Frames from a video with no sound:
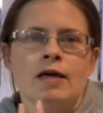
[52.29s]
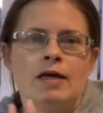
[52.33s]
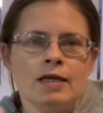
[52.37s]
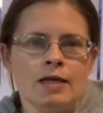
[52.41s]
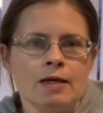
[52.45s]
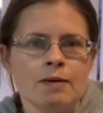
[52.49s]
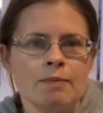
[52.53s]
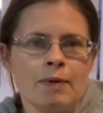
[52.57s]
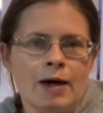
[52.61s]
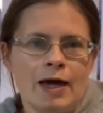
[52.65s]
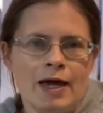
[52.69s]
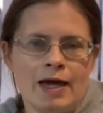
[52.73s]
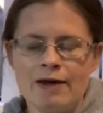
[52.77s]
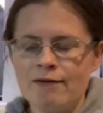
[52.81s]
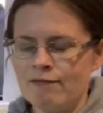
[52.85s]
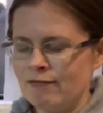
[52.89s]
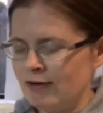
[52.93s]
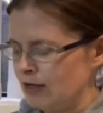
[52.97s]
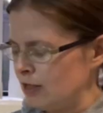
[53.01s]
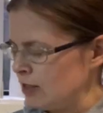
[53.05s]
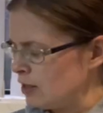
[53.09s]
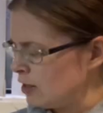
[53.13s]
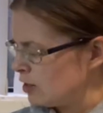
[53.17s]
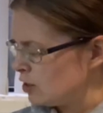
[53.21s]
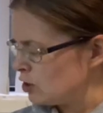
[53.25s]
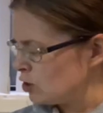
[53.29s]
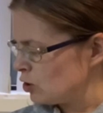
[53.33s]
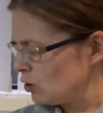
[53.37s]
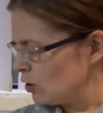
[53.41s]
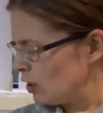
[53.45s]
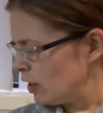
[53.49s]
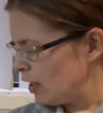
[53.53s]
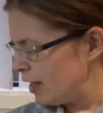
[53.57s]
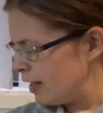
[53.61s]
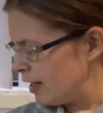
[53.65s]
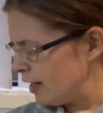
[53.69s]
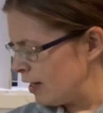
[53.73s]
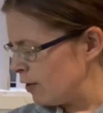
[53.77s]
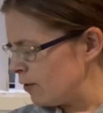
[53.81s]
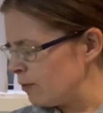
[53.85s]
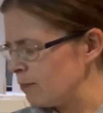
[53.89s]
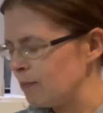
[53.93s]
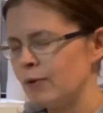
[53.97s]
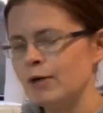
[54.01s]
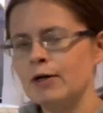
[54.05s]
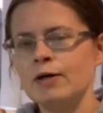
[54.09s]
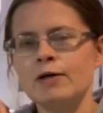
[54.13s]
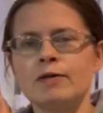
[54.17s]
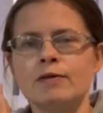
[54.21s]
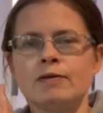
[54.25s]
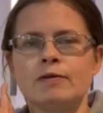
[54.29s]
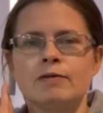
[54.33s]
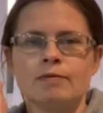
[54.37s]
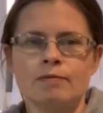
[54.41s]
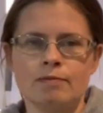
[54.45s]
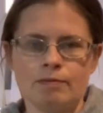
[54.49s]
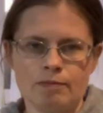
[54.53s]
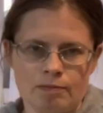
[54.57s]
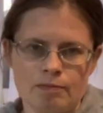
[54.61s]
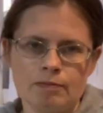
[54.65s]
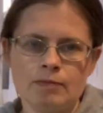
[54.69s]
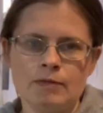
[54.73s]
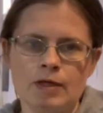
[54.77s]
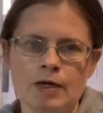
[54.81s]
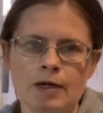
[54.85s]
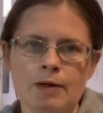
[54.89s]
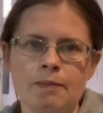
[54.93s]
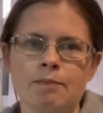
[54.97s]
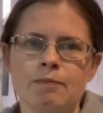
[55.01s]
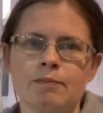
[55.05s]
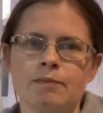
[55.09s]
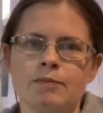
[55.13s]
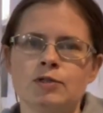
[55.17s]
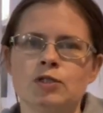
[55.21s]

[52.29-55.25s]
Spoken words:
You might have an initial layout, but yeah,